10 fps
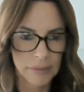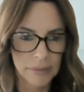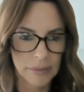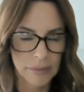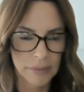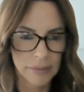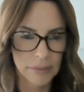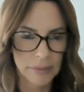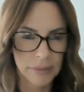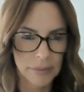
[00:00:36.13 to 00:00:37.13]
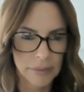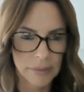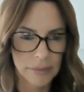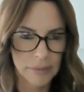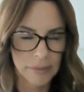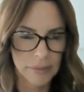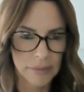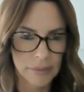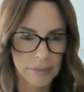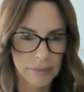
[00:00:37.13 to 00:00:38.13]

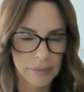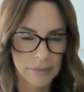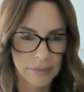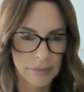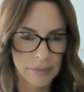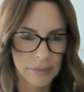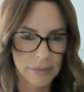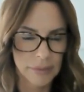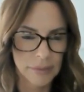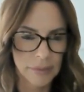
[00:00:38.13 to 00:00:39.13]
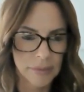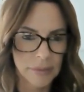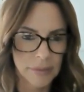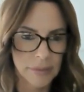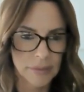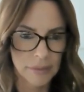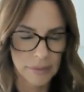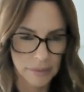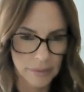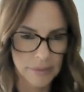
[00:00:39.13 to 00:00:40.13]

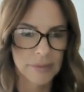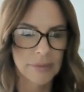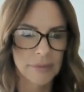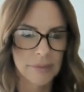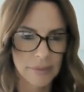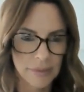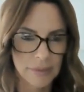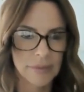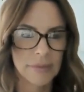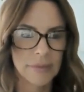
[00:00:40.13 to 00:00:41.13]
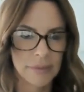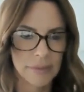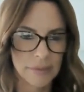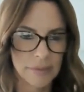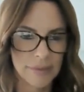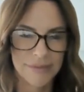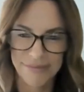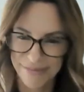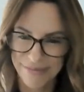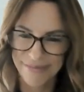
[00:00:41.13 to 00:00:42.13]

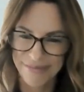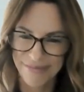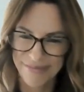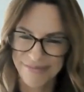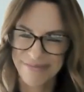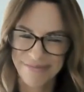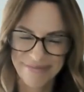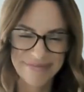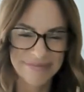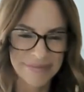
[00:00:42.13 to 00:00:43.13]
[no speech]